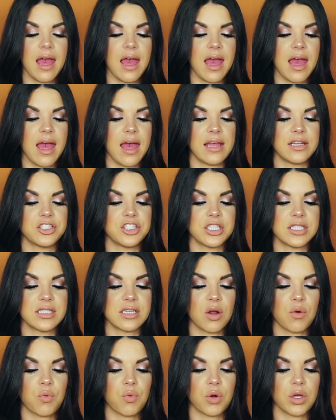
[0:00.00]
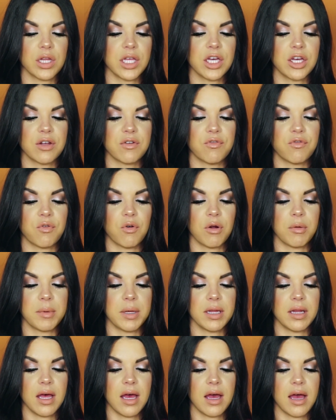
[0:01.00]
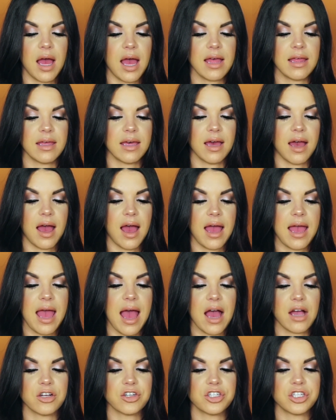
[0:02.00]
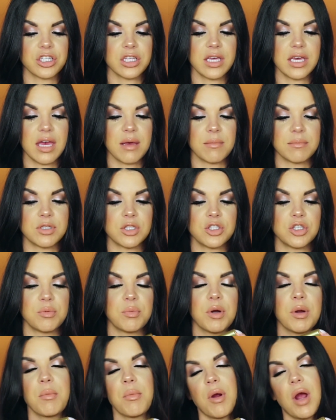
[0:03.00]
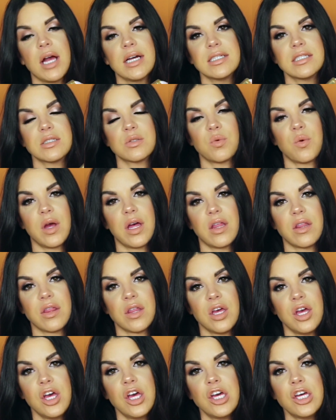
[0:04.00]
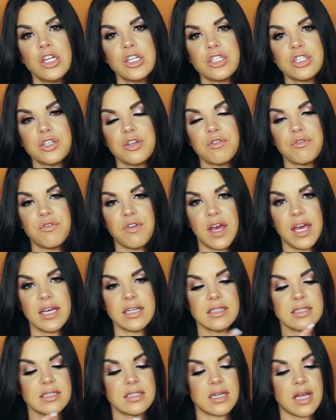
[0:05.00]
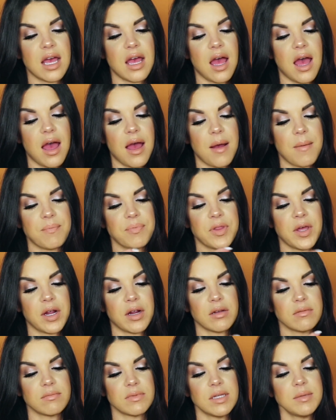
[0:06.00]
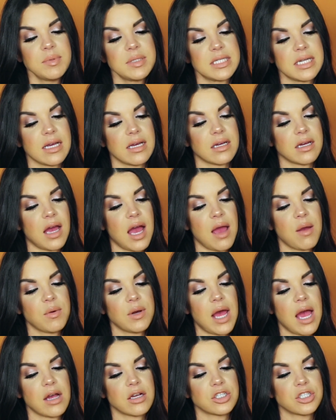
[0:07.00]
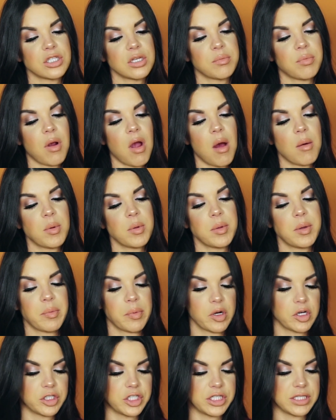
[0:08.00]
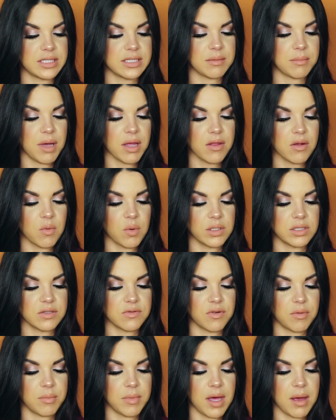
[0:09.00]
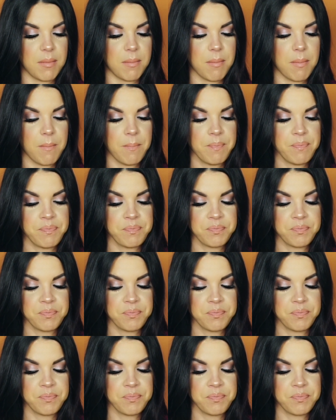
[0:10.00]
and just a really good formula. I actually am super impressed with Too Faced, their lipstick. I would actually probably purchase some other ones from them.